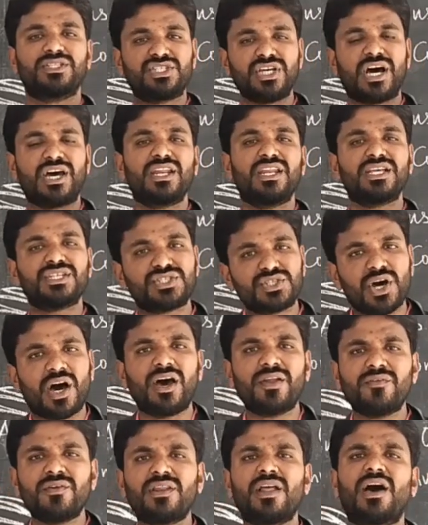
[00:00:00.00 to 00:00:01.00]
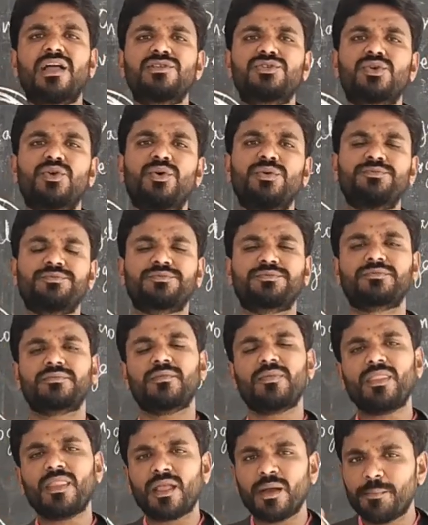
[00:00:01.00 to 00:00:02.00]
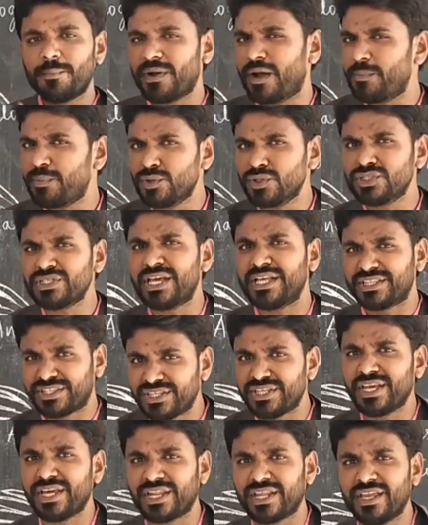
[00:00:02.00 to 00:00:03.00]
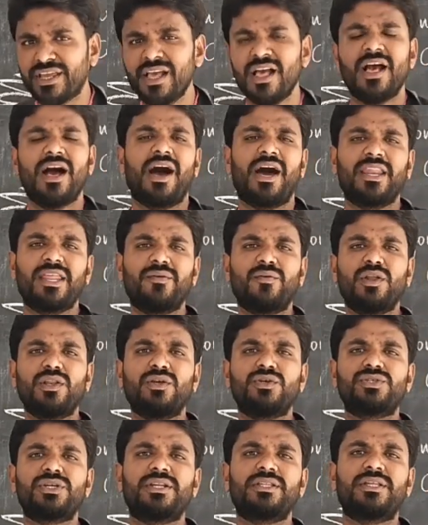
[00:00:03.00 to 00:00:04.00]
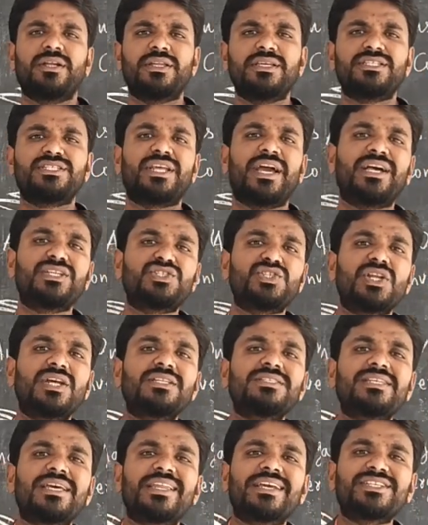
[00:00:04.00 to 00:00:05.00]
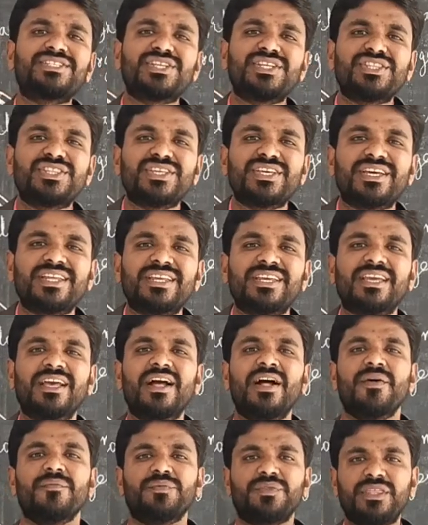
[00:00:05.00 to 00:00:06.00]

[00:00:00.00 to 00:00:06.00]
Charles Darwin, also proposed a theory on evolution, that is natural selection theory.